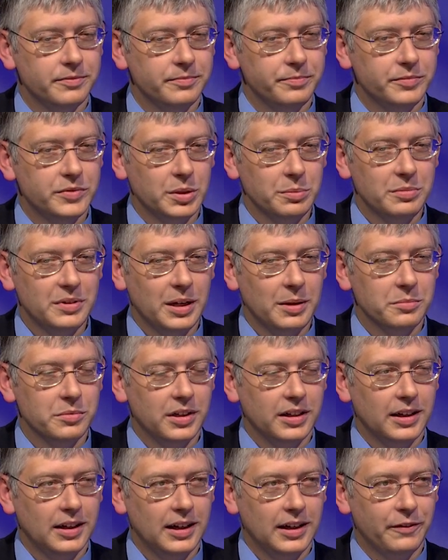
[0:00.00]
Sometimes
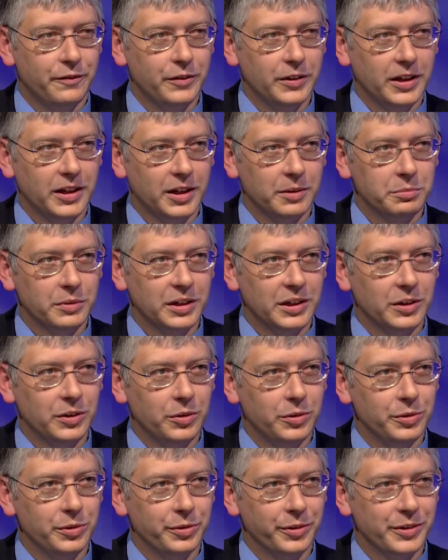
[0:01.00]
I feel like I'm getting
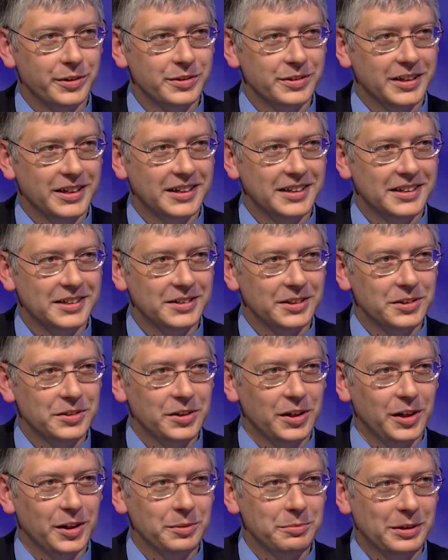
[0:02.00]
older as I
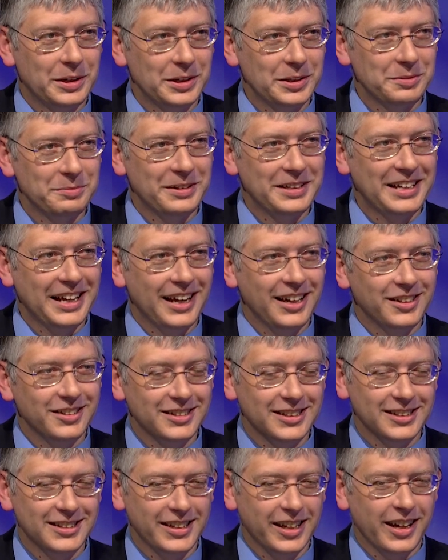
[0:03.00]
talk about it, because my dad
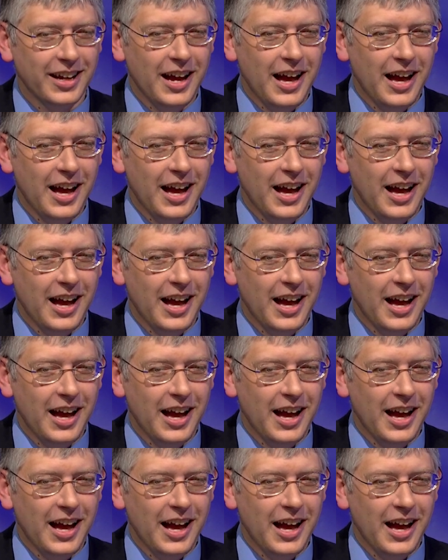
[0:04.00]
used to say,